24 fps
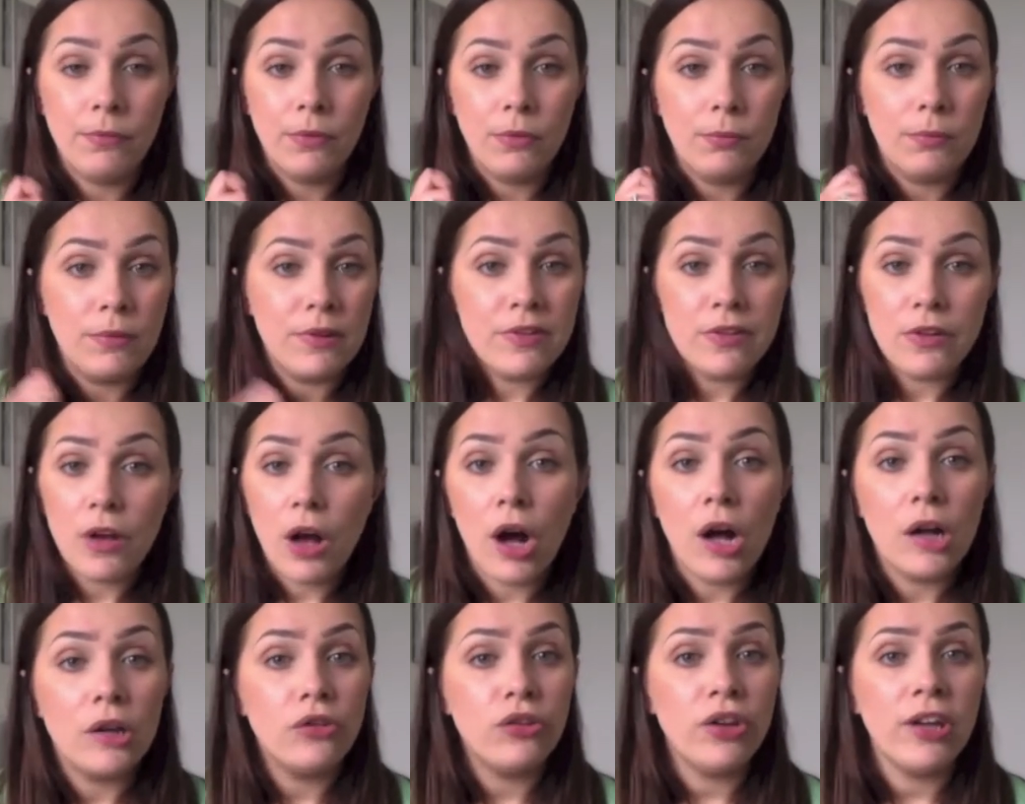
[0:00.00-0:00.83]

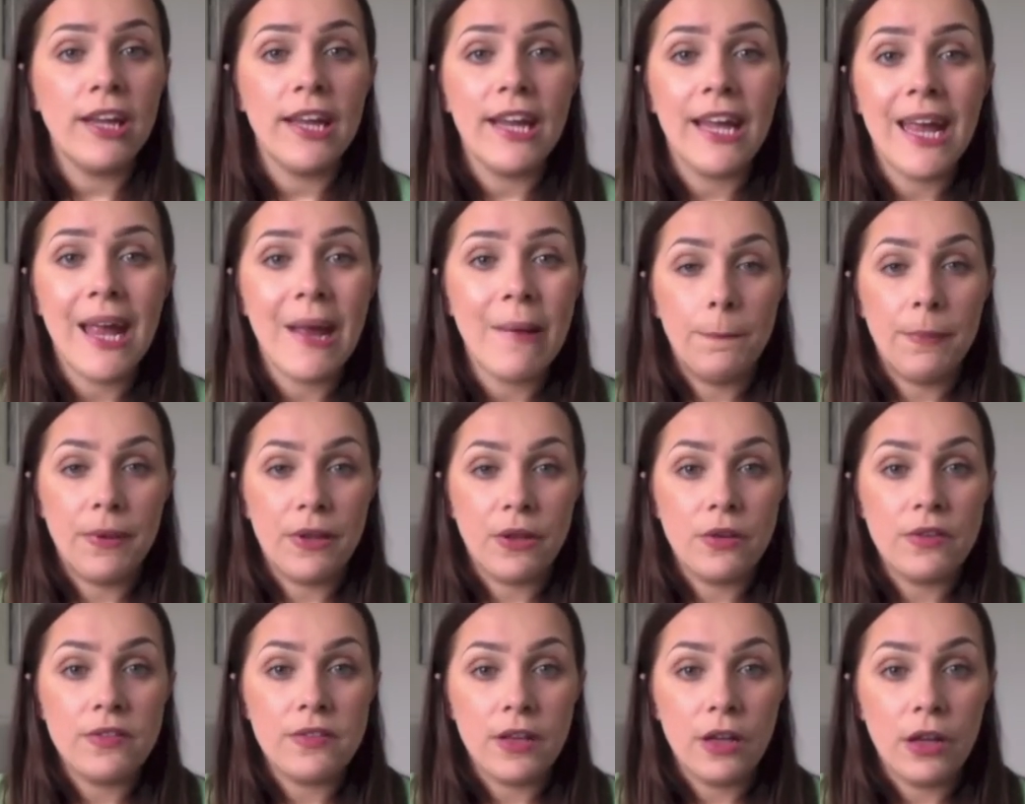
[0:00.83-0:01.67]
massage him.
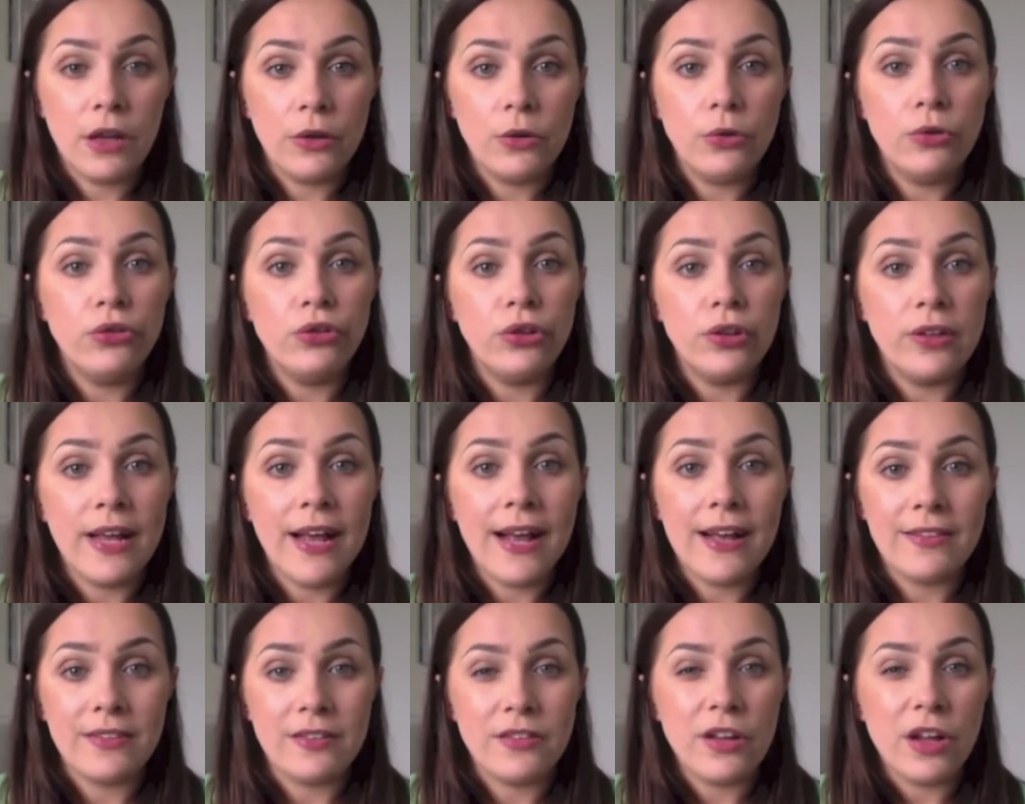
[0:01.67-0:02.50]
Because the lotion
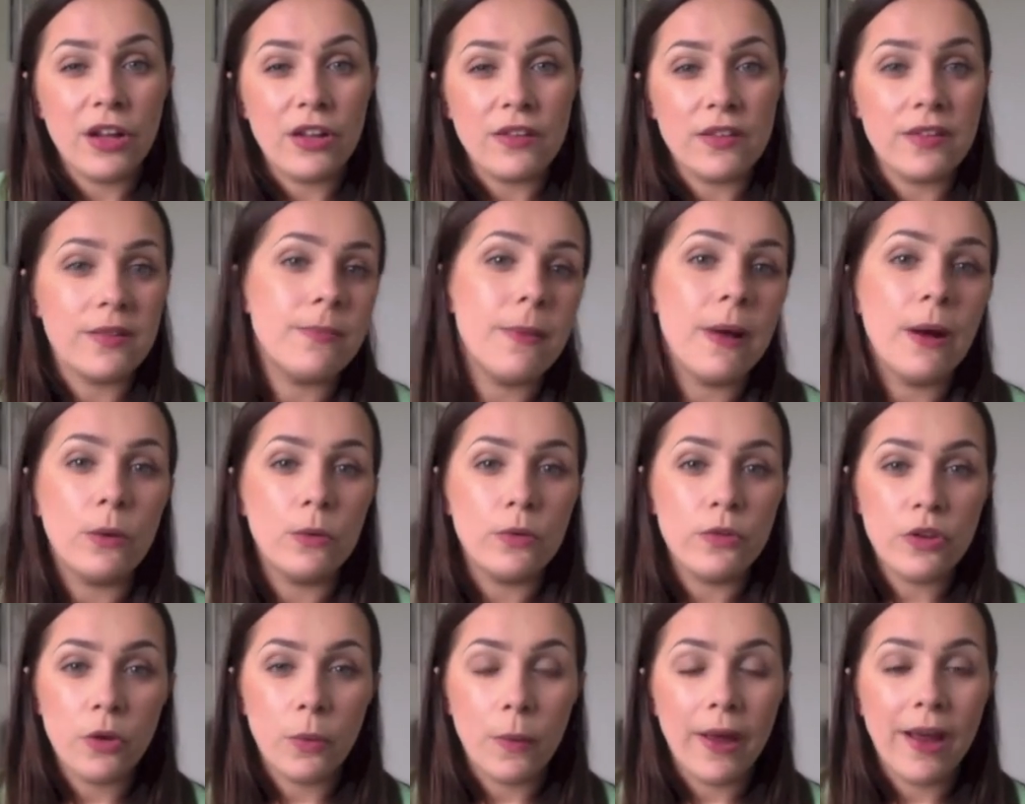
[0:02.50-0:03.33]
has a certain smell
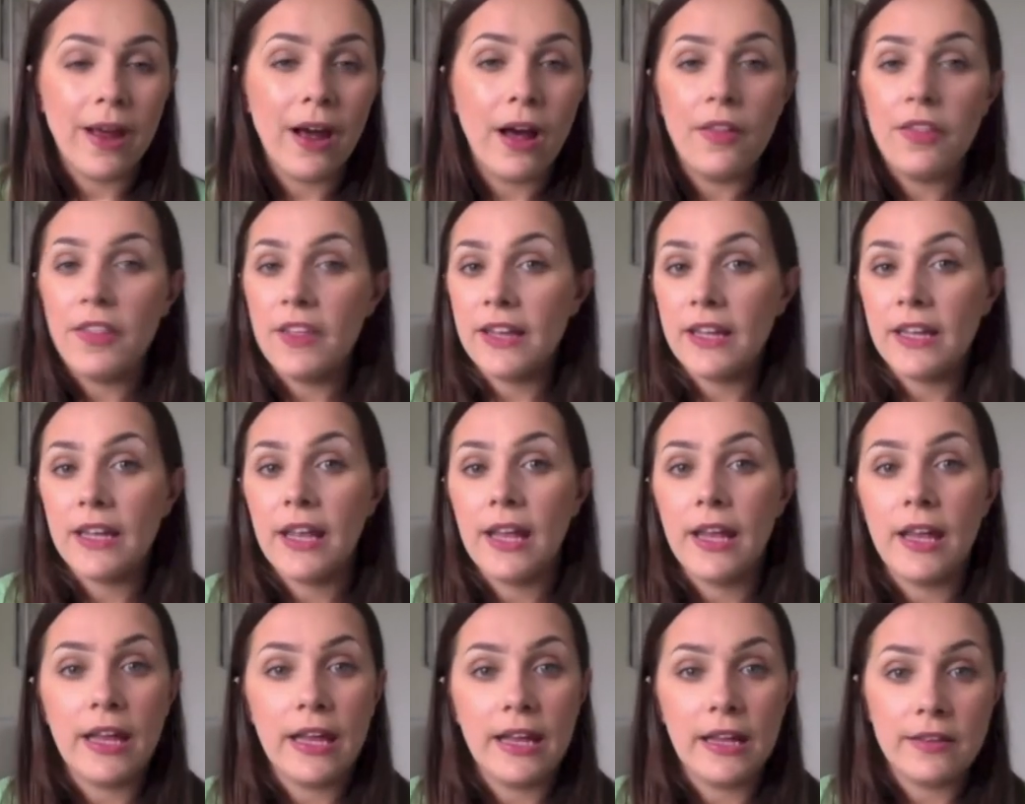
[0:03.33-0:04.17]
to it, I think
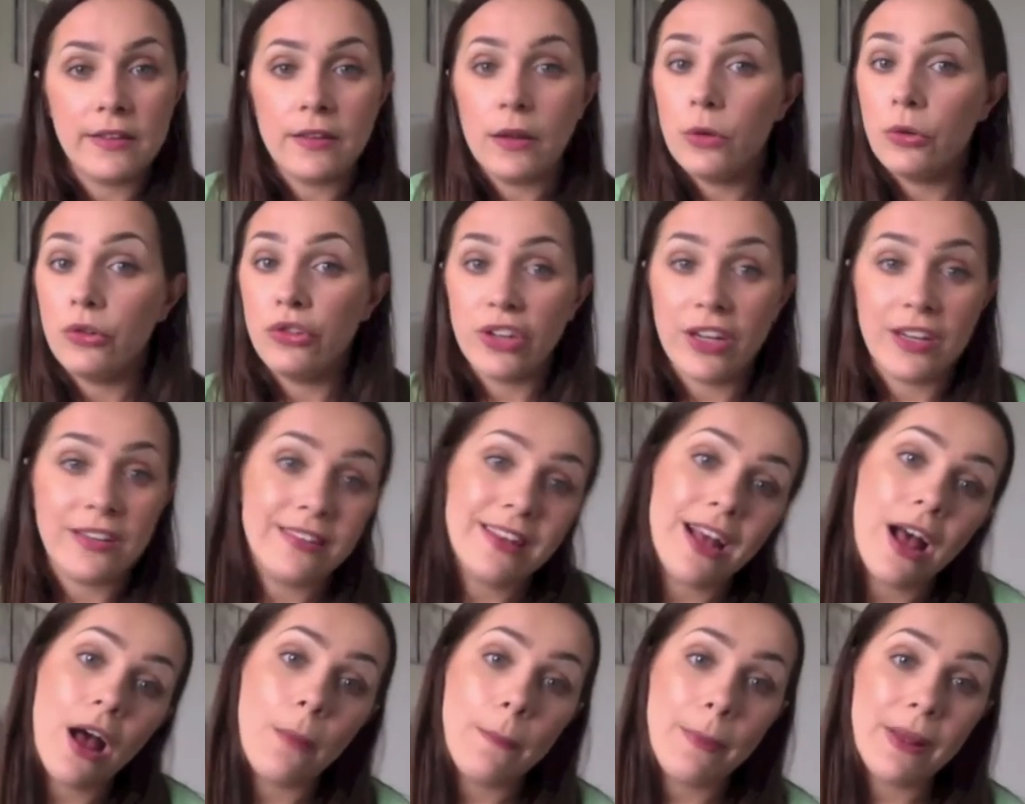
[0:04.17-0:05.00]
he associates
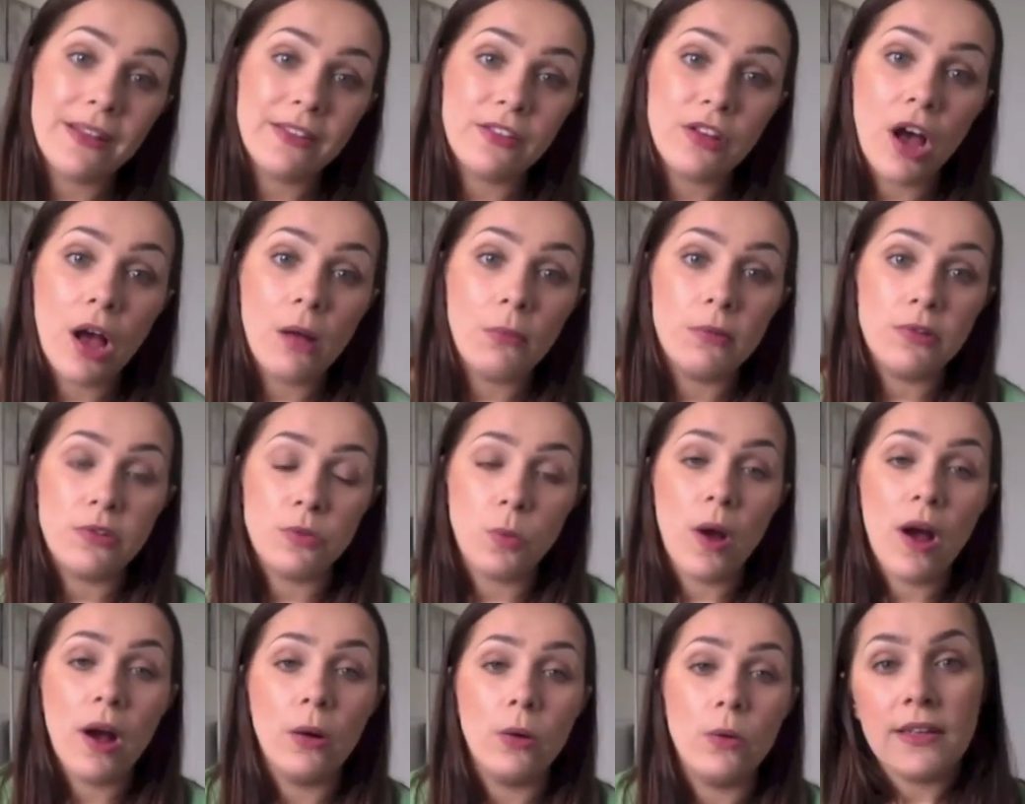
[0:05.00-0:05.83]
that at bedtime as
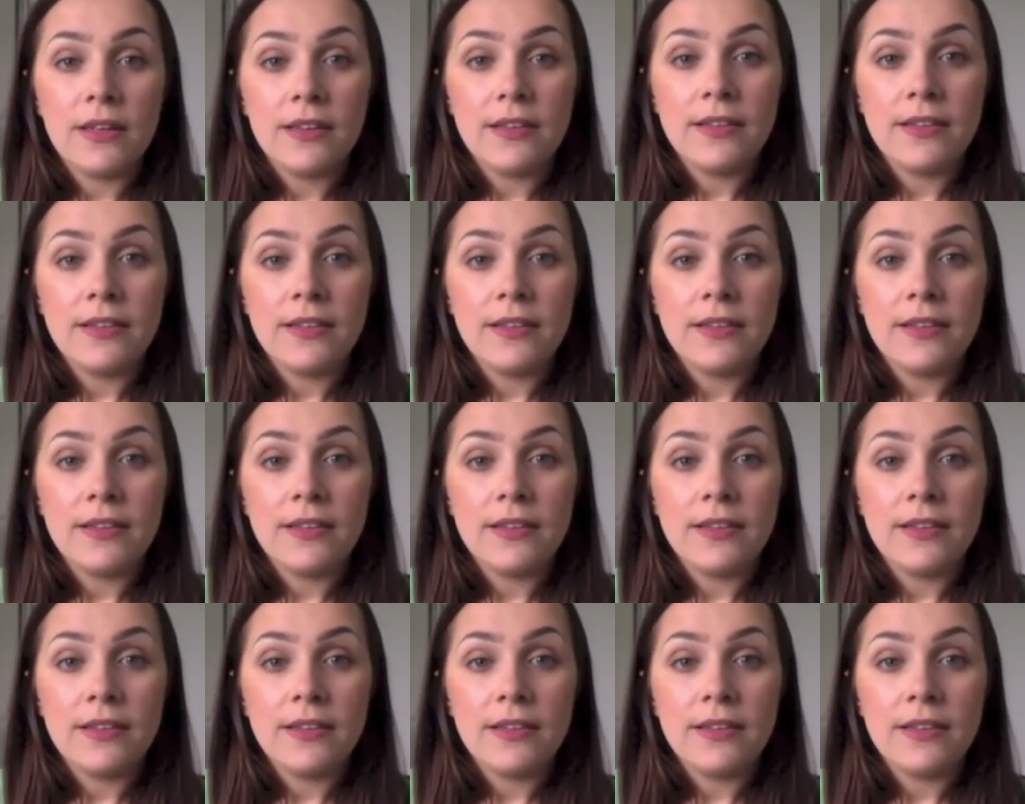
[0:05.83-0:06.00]
well.